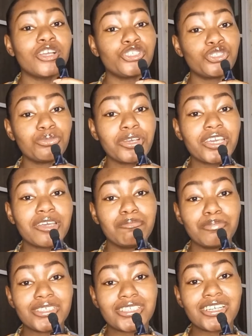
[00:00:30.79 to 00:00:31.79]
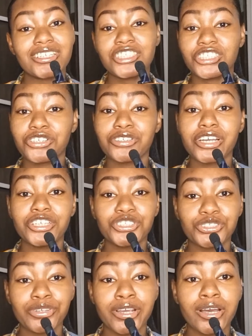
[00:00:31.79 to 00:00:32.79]
shoemaking business here in
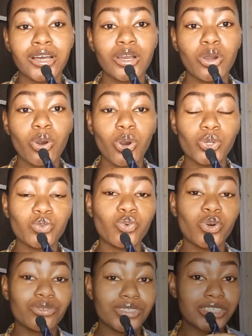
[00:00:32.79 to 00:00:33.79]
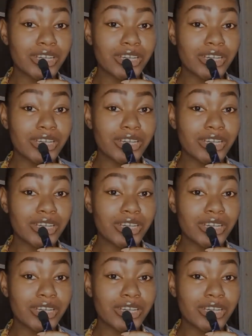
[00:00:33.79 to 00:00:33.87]
Nigeria called Work with